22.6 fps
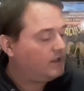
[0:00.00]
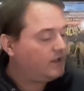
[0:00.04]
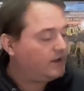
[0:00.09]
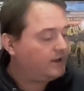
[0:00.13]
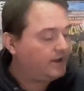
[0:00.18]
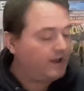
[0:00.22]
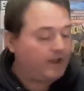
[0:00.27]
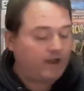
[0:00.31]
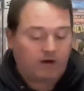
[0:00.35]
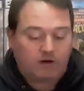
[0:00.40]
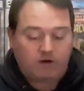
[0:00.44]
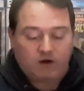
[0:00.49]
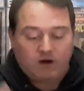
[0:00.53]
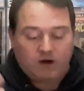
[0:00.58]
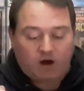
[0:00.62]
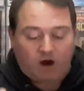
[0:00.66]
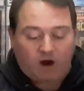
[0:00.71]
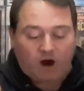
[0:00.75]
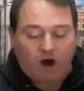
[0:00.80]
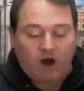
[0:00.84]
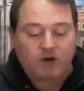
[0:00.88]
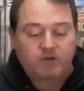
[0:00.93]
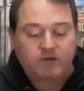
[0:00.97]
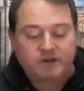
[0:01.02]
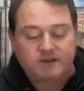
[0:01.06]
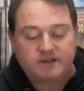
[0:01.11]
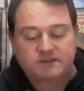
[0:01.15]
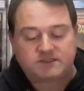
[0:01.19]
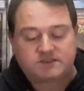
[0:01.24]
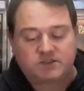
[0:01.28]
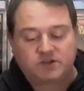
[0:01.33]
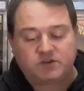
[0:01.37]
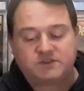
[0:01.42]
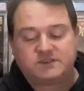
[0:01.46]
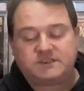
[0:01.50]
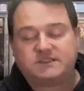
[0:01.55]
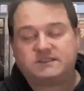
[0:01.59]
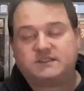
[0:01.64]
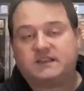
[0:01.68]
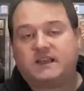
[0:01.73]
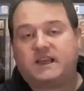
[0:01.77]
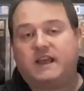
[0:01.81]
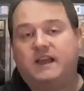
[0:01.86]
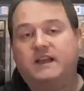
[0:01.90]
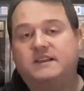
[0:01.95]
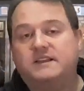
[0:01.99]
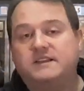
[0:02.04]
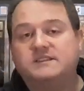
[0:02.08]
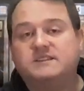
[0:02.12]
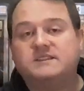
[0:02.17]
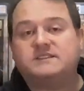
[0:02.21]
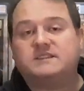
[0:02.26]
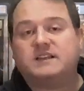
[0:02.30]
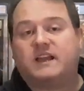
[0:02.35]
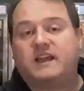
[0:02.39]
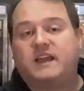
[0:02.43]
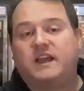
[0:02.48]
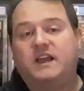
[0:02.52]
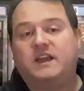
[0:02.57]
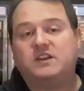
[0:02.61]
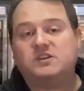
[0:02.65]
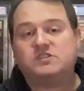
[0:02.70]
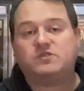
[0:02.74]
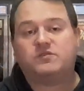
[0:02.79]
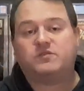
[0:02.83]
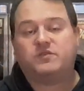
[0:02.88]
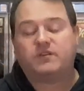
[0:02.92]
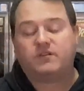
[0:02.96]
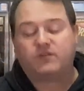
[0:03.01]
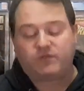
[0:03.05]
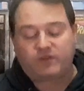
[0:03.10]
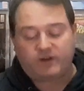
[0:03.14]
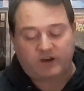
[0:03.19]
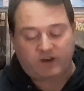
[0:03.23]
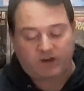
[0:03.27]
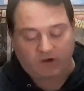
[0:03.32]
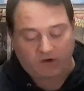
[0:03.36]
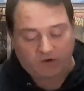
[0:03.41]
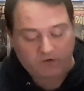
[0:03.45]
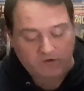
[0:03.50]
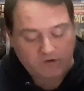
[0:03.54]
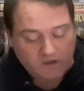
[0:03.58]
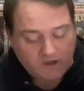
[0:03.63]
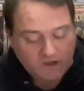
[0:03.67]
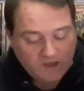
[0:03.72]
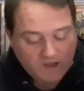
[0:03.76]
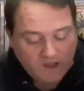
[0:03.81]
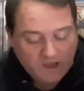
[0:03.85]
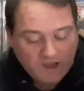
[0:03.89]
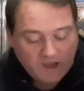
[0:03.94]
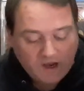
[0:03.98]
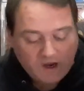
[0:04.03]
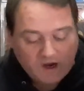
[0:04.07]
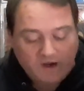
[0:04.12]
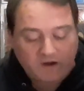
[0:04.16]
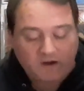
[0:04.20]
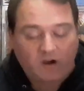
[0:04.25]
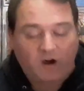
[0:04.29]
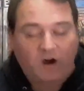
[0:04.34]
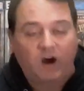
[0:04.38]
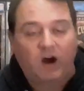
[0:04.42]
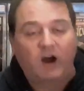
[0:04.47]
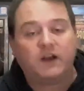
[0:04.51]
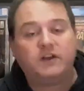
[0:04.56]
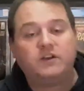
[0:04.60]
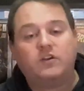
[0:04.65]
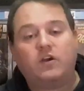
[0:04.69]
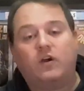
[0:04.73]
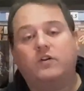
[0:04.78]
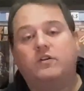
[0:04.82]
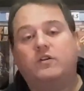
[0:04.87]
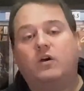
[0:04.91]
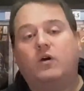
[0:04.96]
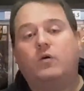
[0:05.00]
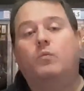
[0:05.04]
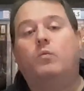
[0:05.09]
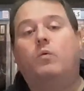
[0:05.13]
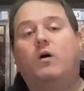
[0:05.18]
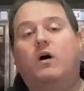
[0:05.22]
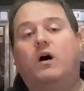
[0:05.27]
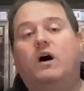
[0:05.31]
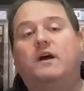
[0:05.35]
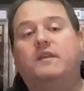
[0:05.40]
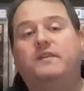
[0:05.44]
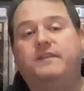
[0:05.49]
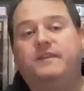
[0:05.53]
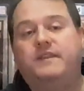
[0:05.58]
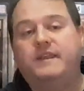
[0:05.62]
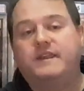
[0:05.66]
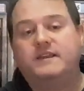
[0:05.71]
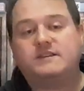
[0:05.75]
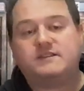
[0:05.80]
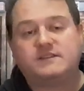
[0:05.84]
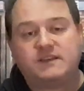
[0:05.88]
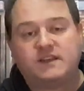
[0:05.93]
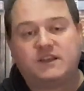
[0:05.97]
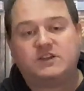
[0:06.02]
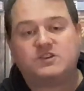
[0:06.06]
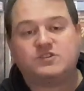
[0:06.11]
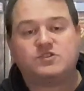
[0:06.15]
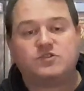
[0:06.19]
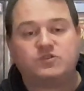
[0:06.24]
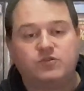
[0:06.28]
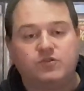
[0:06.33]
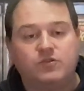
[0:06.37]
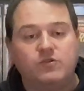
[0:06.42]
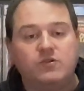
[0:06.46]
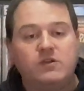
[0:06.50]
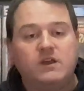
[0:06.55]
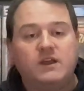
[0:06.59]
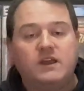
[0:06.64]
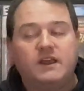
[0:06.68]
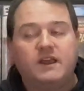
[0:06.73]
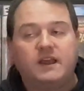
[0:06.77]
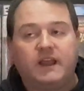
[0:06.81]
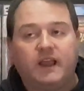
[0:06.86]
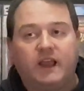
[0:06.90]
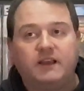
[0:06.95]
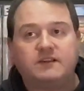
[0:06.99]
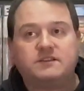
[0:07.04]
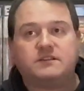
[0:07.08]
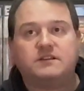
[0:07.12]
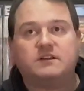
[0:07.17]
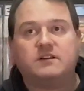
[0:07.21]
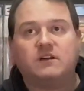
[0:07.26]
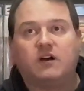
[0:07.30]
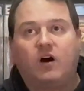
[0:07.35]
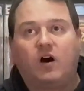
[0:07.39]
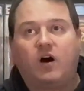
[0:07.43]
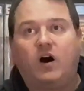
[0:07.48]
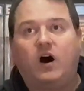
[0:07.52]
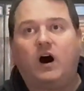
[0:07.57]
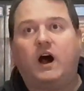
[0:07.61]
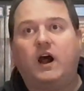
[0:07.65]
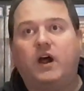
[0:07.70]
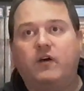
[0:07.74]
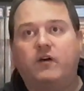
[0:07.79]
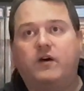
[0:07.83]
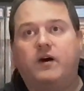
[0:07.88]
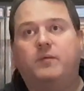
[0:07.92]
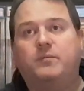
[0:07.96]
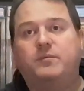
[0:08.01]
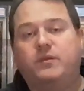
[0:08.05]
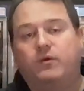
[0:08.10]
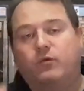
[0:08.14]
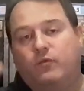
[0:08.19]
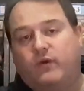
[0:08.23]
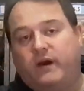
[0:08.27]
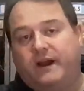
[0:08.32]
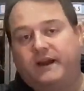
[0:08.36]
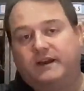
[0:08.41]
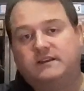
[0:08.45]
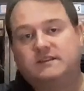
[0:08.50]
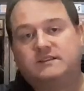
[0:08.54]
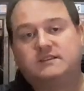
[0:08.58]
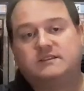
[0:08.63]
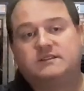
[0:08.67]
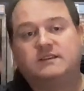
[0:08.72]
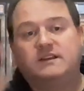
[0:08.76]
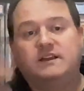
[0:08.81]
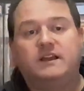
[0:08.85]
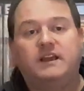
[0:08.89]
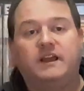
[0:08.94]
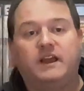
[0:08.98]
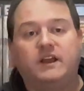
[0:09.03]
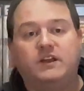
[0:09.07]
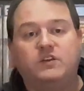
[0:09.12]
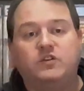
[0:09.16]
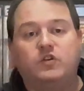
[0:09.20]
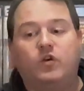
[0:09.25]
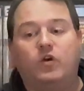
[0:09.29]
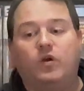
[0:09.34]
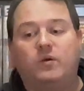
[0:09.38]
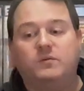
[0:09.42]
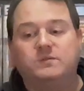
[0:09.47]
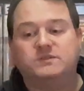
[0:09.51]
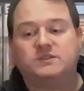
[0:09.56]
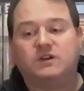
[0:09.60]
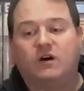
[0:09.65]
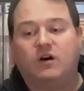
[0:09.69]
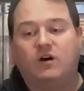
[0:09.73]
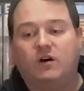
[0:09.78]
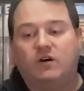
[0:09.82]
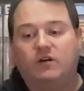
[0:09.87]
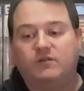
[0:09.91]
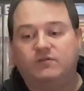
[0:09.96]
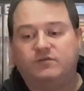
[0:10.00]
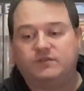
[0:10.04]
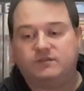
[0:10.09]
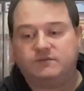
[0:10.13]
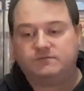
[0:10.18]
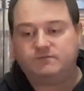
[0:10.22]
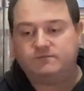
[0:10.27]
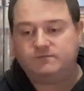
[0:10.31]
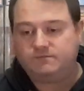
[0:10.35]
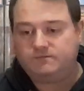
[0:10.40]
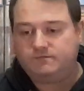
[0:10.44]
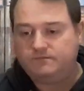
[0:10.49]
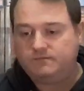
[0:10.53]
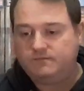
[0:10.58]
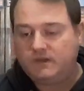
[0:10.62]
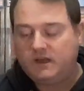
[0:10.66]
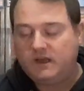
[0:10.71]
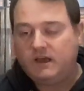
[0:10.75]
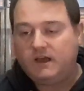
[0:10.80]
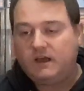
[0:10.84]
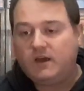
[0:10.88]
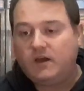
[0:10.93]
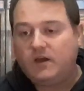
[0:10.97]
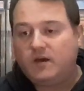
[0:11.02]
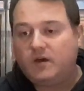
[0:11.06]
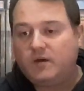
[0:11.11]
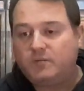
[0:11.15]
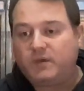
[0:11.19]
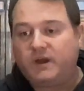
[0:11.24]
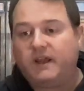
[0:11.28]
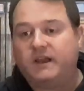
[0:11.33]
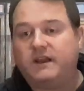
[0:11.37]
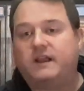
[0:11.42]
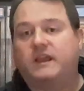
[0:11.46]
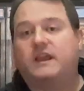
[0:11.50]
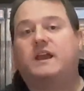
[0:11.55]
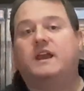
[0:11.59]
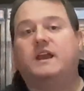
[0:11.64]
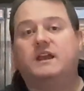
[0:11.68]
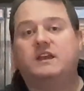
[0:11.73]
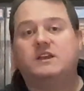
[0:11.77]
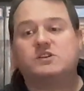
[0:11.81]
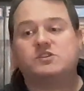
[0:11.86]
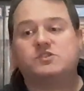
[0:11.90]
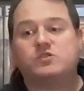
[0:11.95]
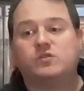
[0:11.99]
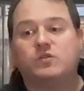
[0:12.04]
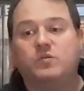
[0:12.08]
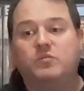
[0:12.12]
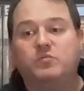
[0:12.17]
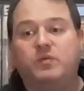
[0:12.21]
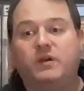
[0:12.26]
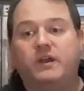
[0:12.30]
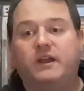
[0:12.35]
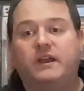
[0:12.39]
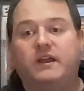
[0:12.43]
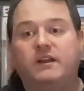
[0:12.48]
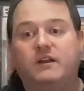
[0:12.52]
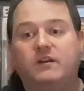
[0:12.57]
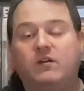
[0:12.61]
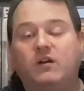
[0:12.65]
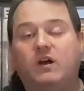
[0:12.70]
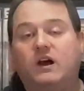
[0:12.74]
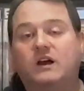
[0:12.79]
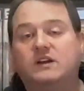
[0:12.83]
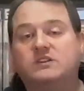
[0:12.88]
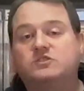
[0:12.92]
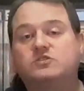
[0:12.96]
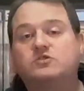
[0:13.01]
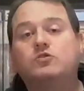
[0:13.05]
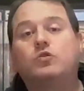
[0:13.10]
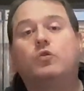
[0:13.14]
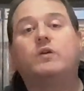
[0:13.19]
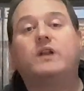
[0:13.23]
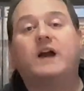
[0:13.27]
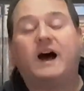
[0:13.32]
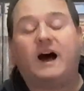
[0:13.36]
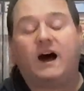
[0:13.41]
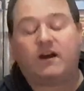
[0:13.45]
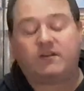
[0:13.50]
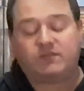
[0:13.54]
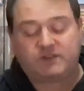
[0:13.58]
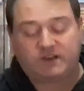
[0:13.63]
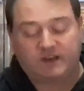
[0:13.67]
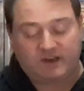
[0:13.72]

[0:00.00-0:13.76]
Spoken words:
Now, I read this series as a kid. This is the key issue for the video, and I don't know why this issue isn't higher up the ranks in terms of being a key issue, being a sought-after